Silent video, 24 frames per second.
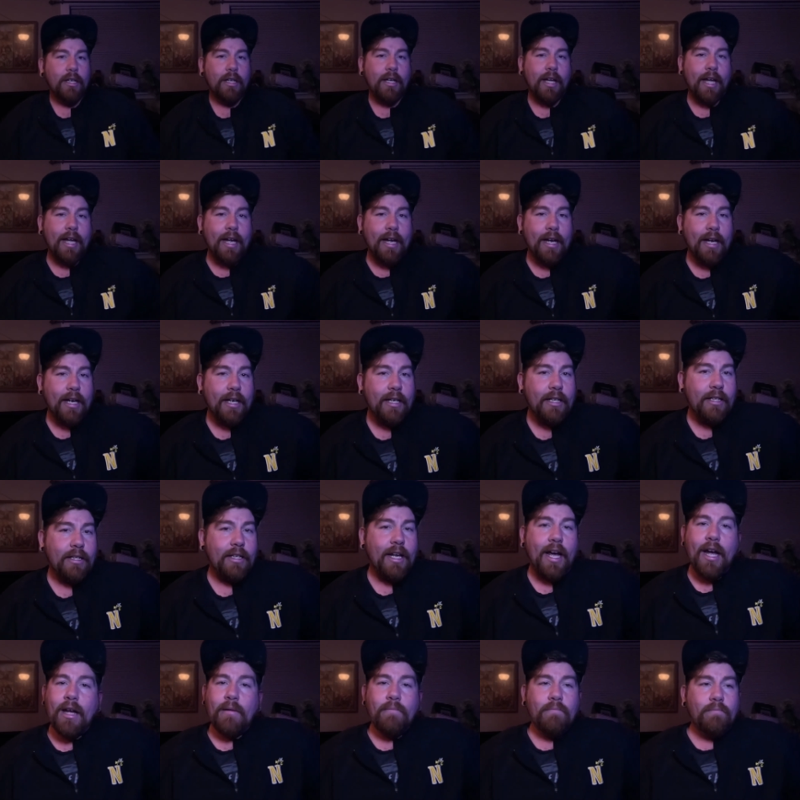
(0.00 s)
And
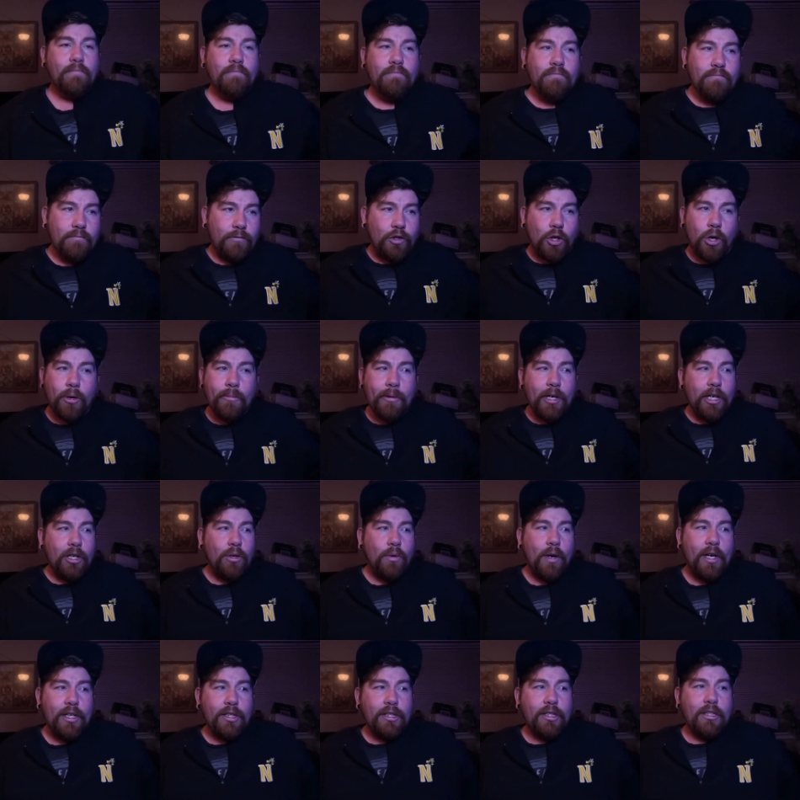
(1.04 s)
yeah, throw me any
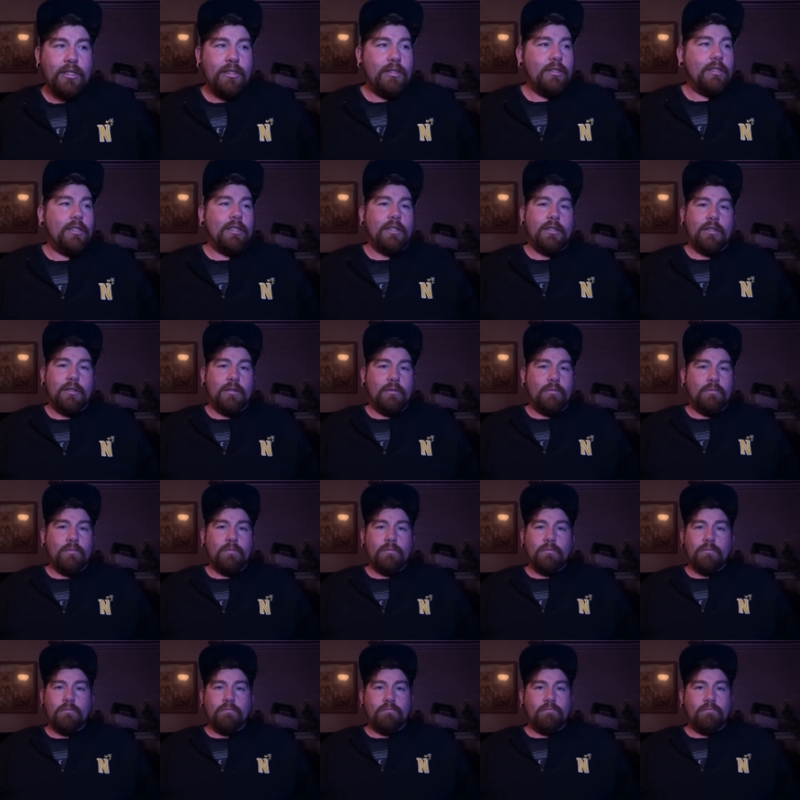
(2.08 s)
questions, and